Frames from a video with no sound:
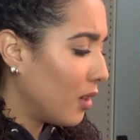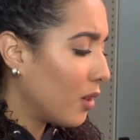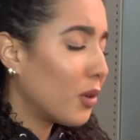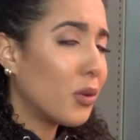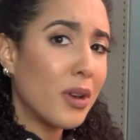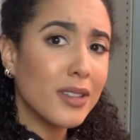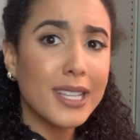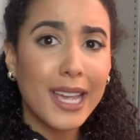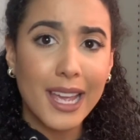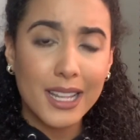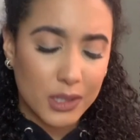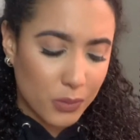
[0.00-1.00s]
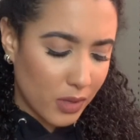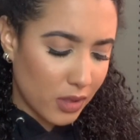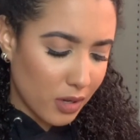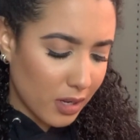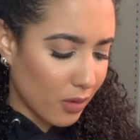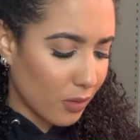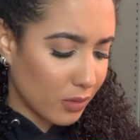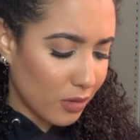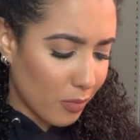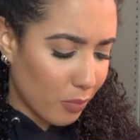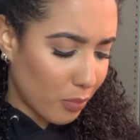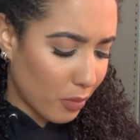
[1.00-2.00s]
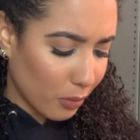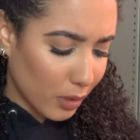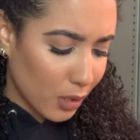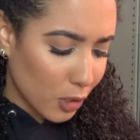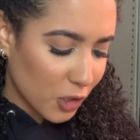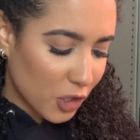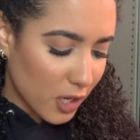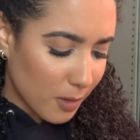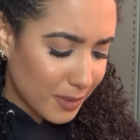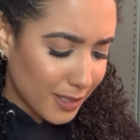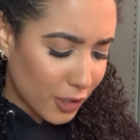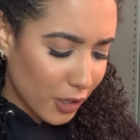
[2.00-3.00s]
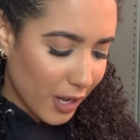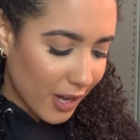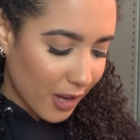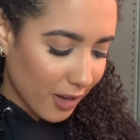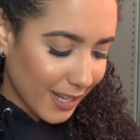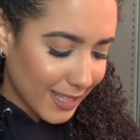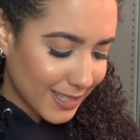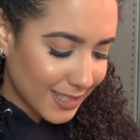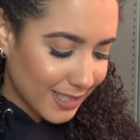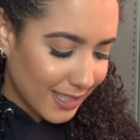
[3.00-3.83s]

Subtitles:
Who else hates when their nails are broken or chipped and their hair gets